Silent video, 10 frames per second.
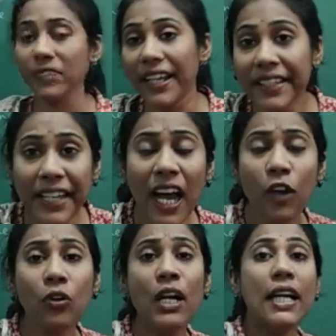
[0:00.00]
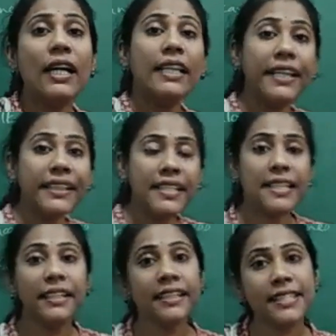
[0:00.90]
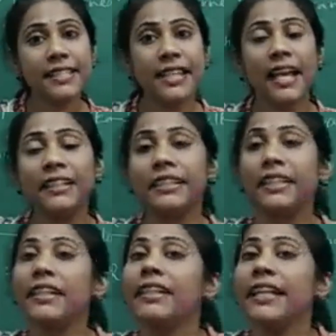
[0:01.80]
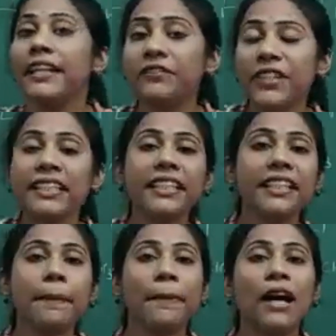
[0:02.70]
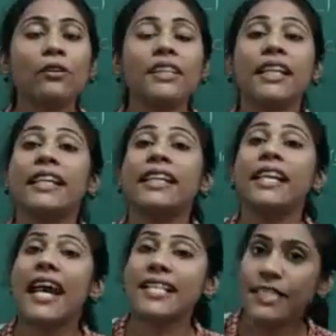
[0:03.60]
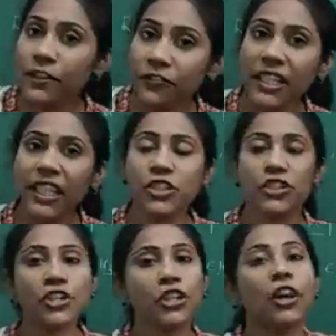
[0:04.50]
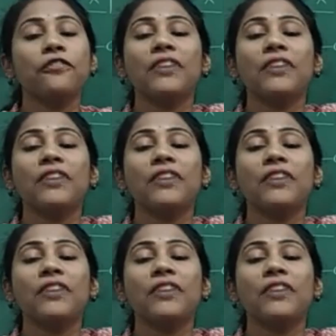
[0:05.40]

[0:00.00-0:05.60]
And now let us understand everything about classification of